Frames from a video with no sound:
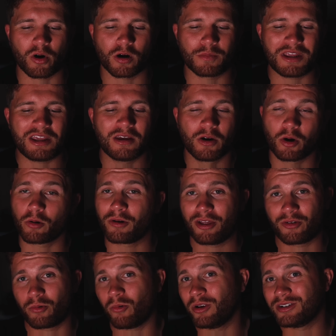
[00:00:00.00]
army, or
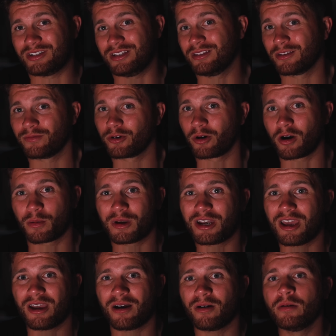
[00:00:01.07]
rather 1/10 of your army
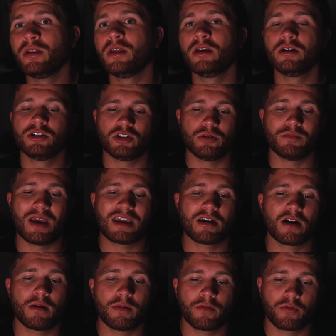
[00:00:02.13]
now, to make
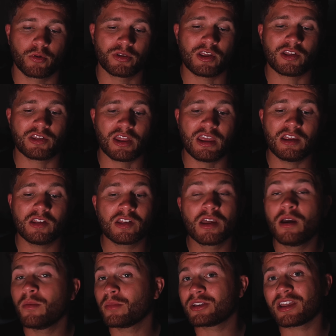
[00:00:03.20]
up for these things,
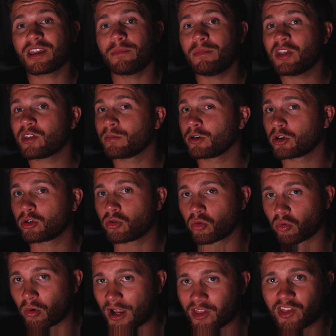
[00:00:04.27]
but they can be some
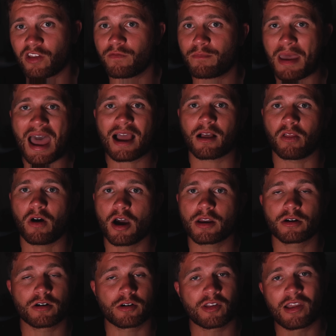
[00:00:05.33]
aggressive
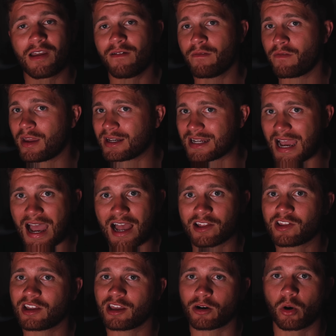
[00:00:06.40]
backliners,
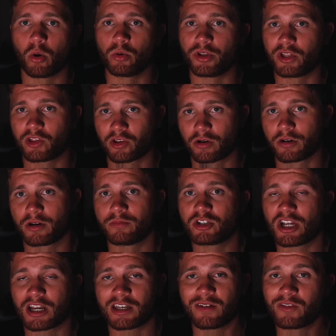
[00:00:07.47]
fantastic at holding certain
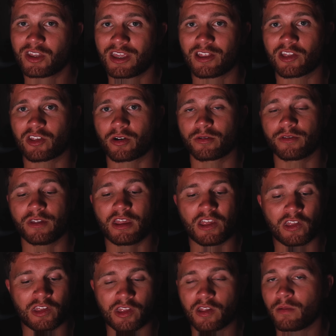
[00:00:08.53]
objectives against certain
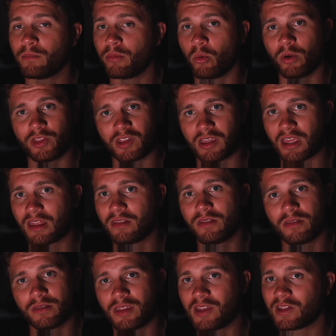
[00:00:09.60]
lists, but once again,
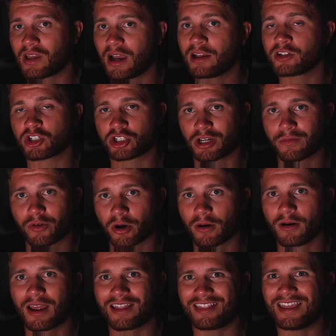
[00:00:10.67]
these guys
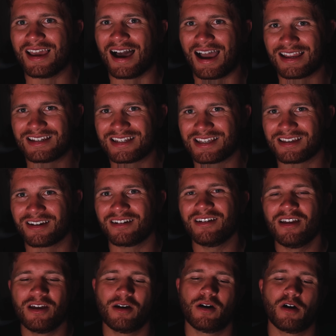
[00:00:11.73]
shiver at the idea
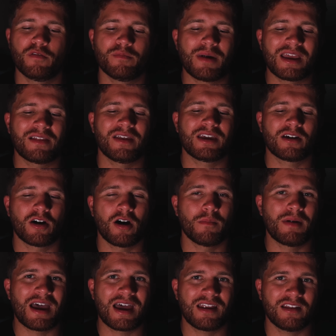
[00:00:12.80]
of melee
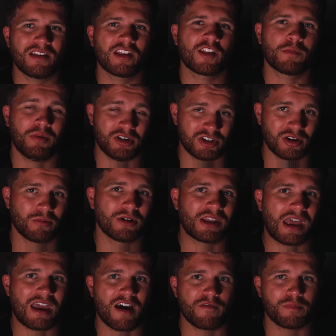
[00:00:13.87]
combat, especially when
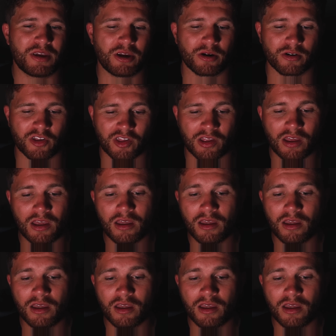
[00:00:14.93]
they have Pierce.